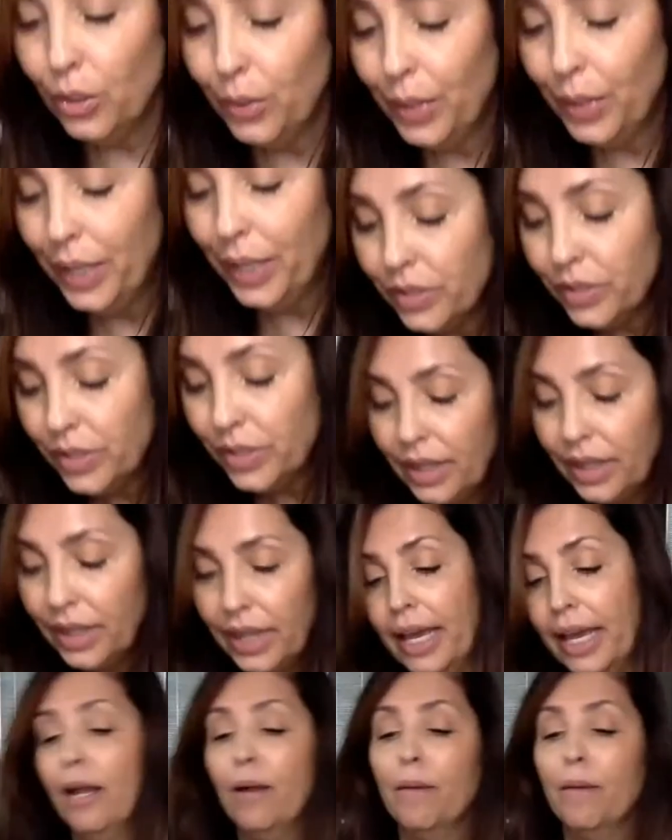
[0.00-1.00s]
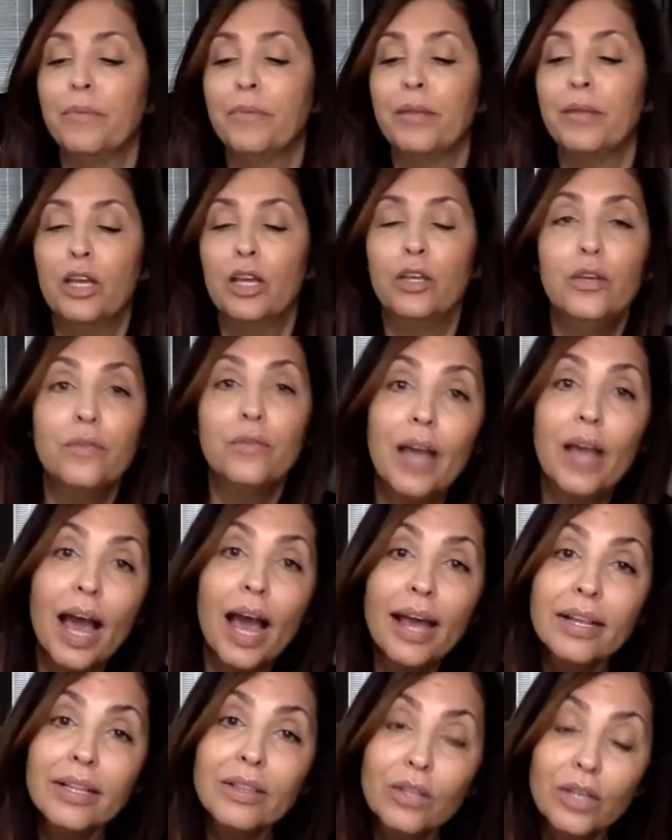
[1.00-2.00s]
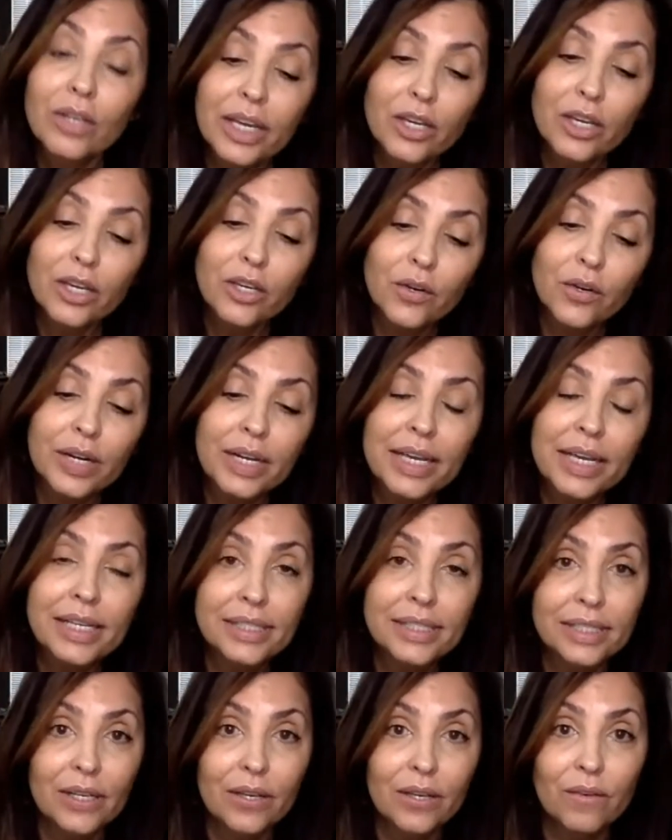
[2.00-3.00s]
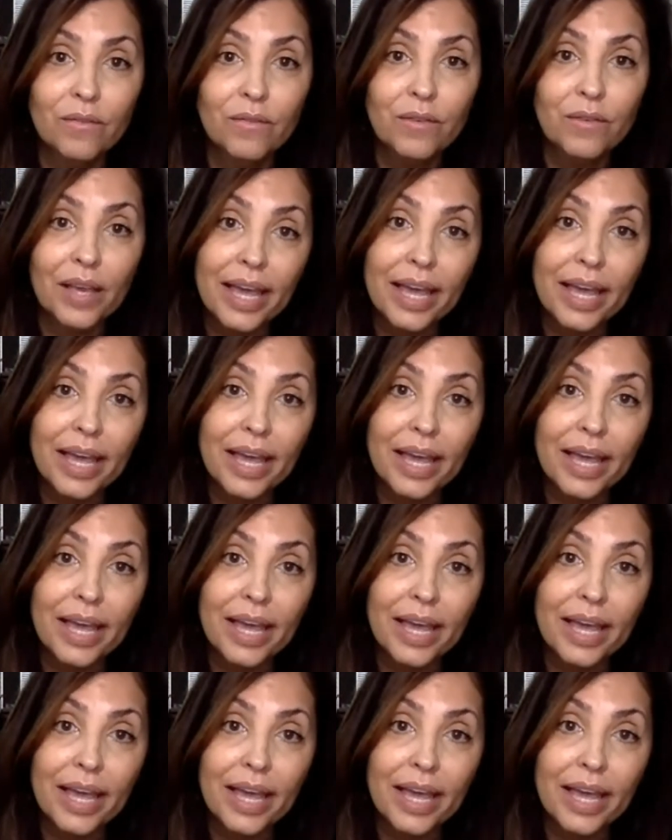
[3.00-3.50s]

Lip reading: So here's the thing. You've gotta look at your adhesive